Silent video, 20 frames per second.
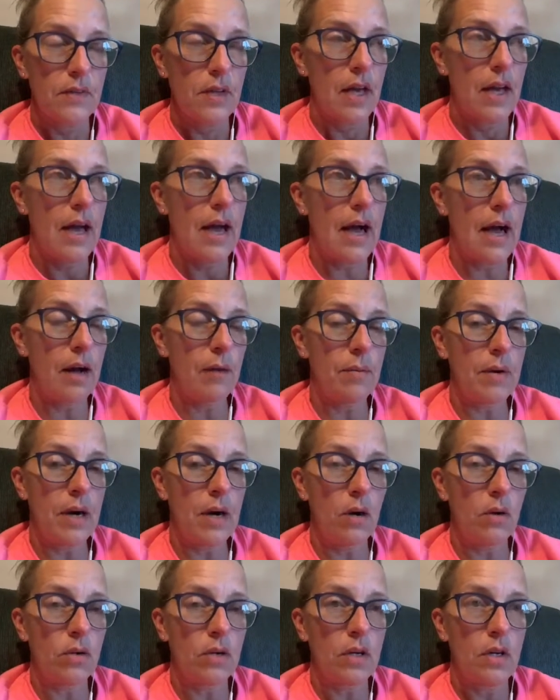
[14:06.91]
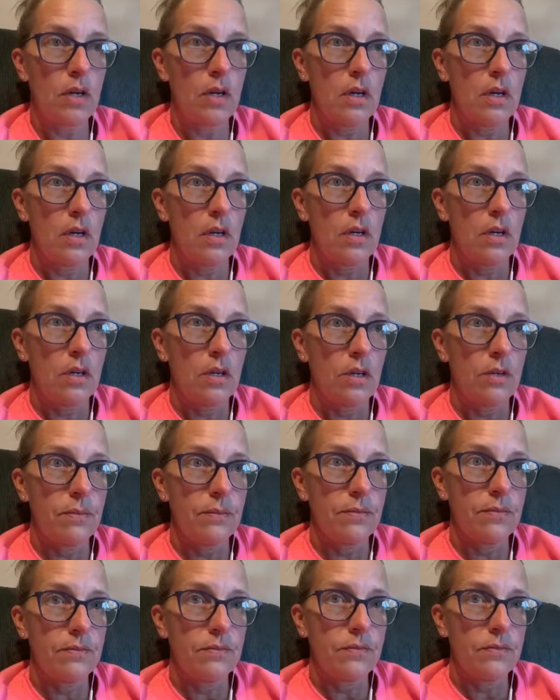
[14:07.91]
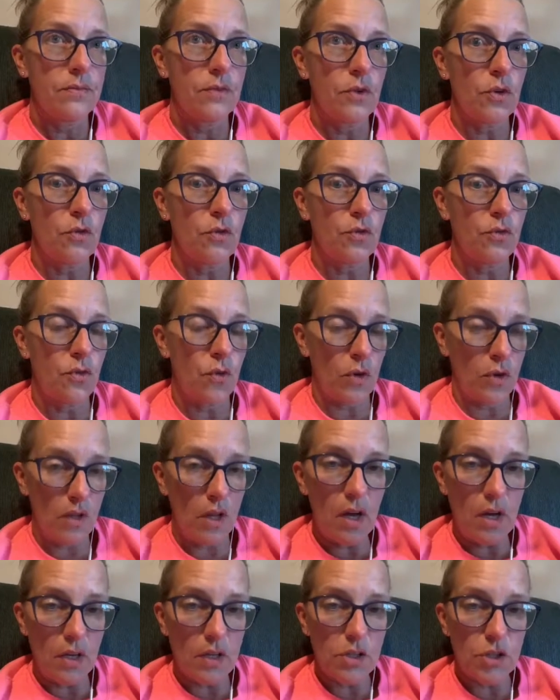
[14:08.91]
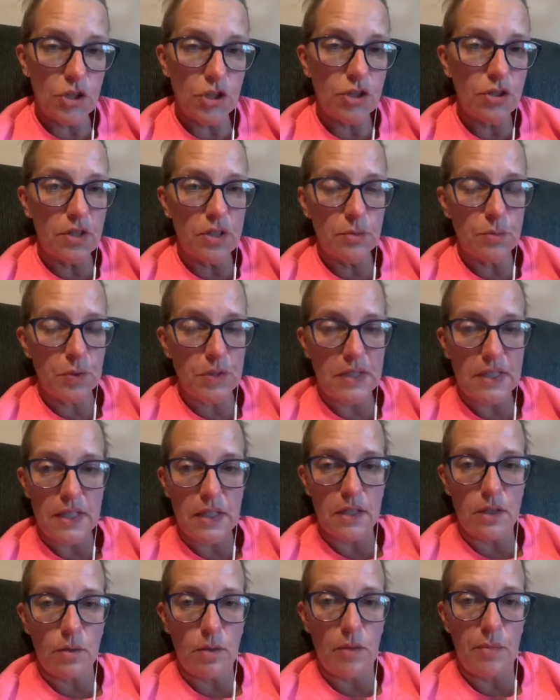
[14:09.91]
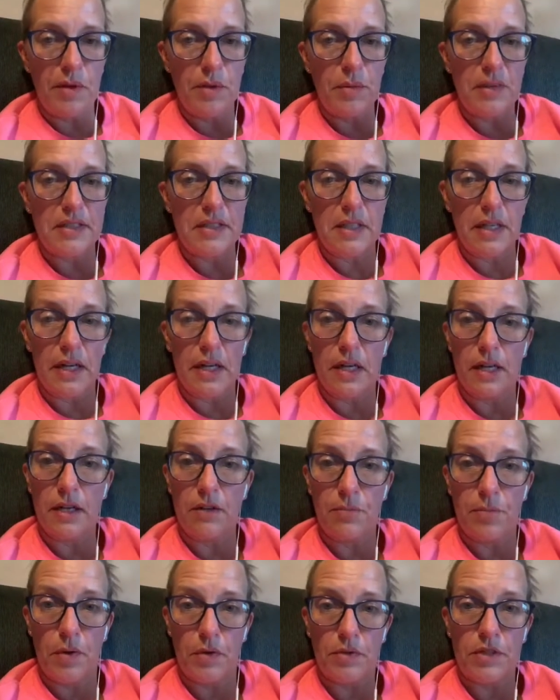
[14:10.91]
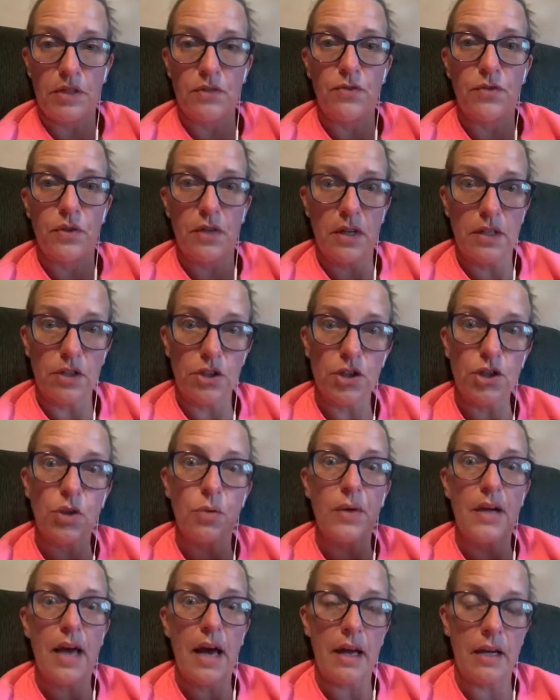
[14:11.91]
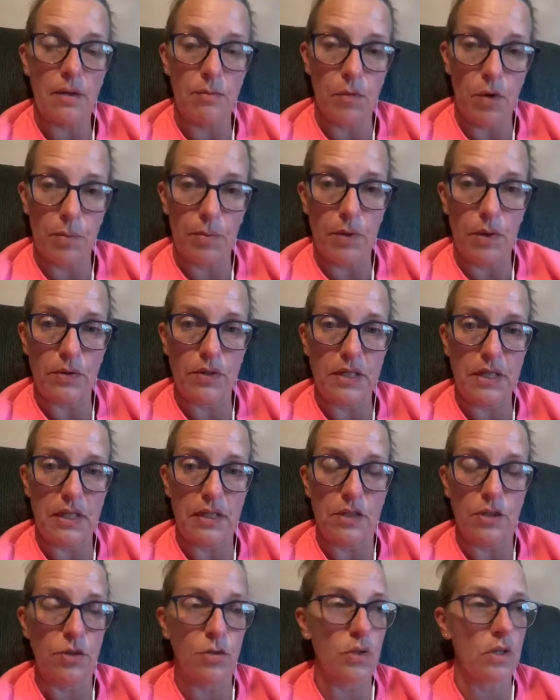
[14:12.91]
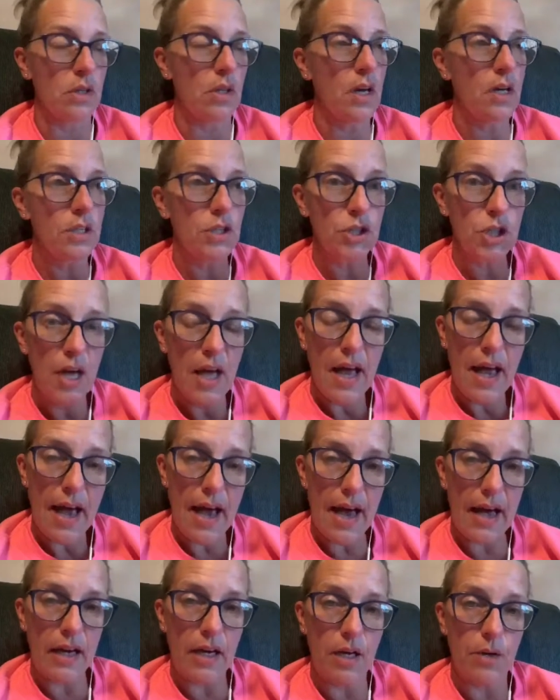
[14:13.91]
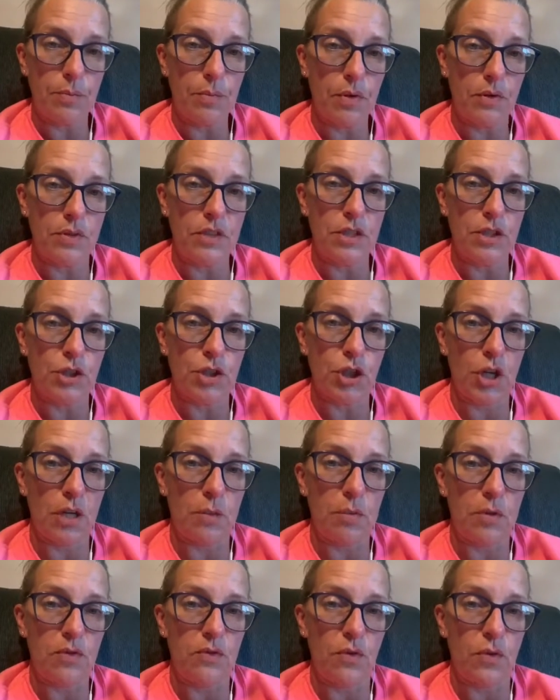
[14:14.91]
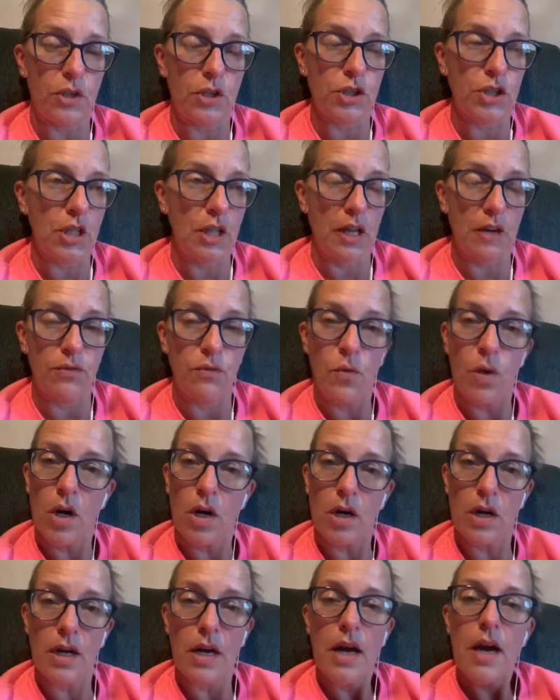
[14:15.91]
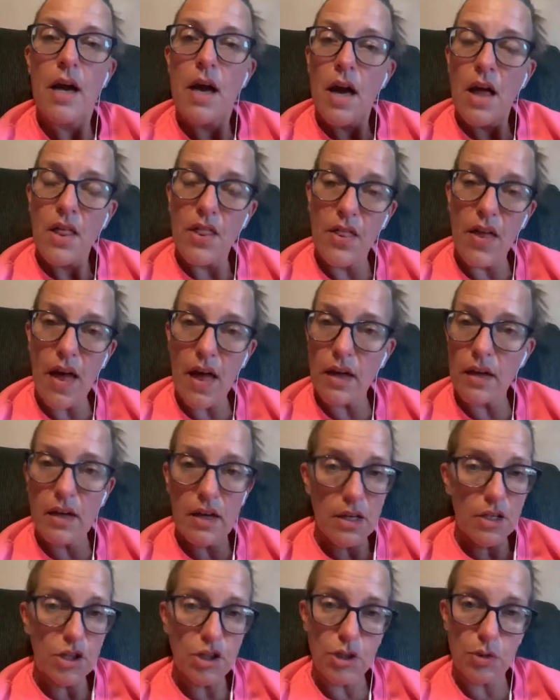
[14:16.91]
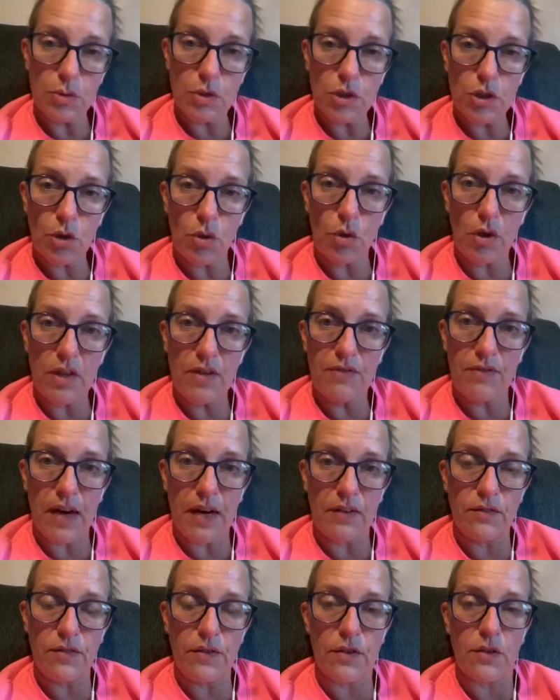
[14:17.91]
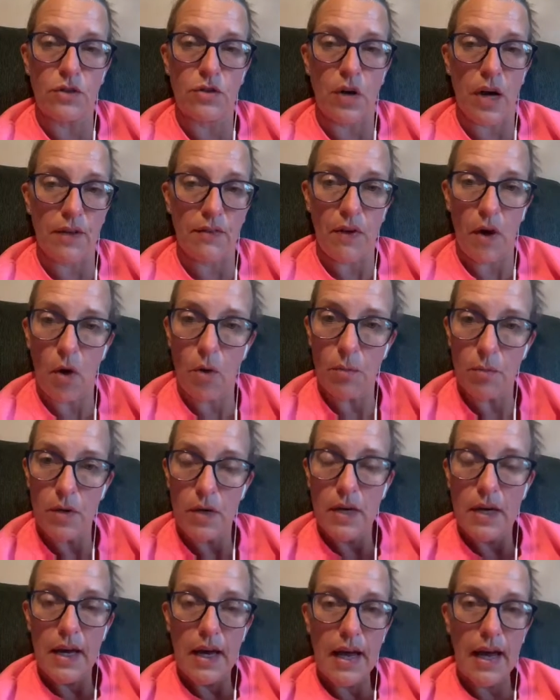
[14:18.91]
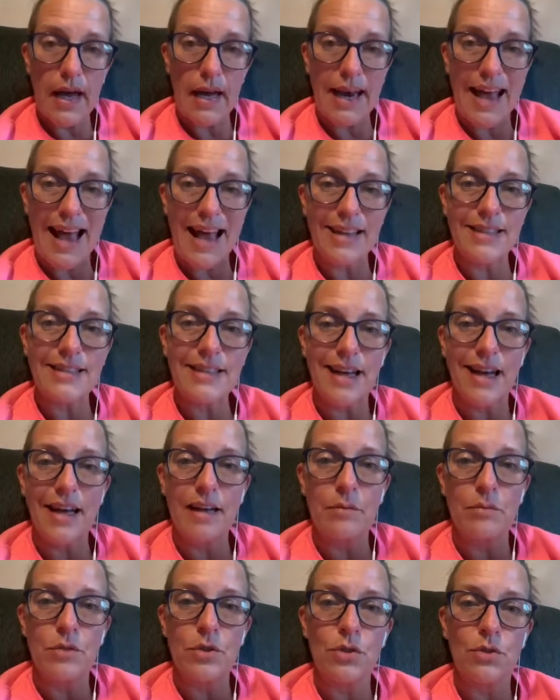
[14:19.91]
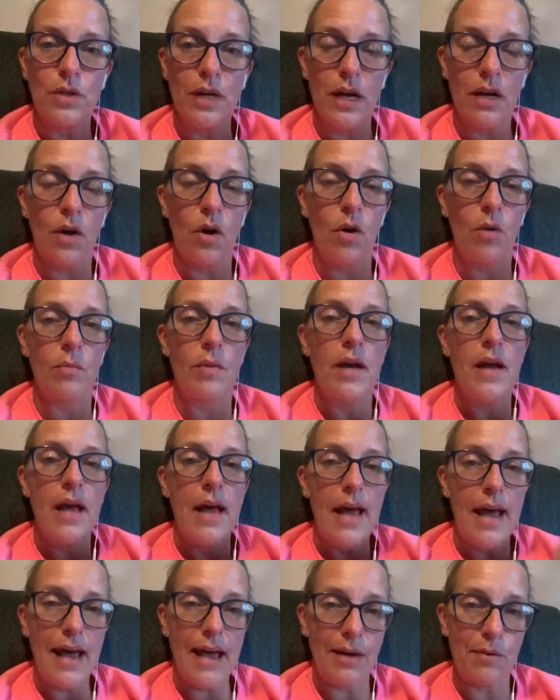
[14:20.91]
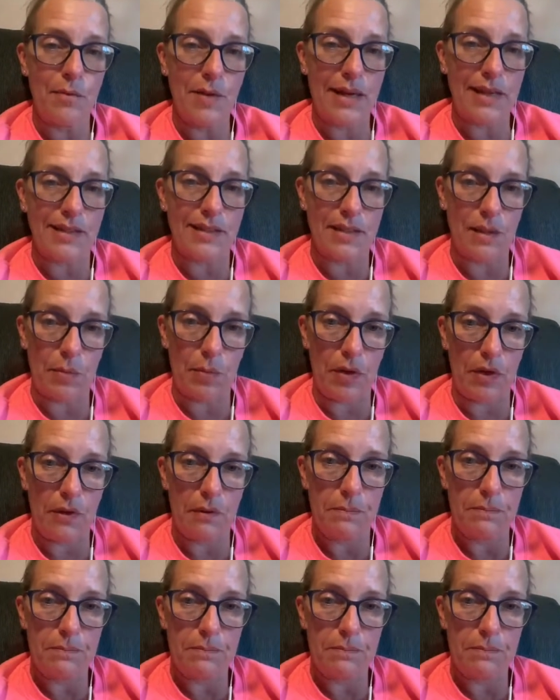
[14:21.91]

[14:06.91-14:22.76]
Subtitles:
How about for lunch, this particular woman wasn't getting enough protein for lunch, so we added more protein into her lunch, added a protein shake before she left work. Then she was totally fine for the drive home and had time to get home and make supper.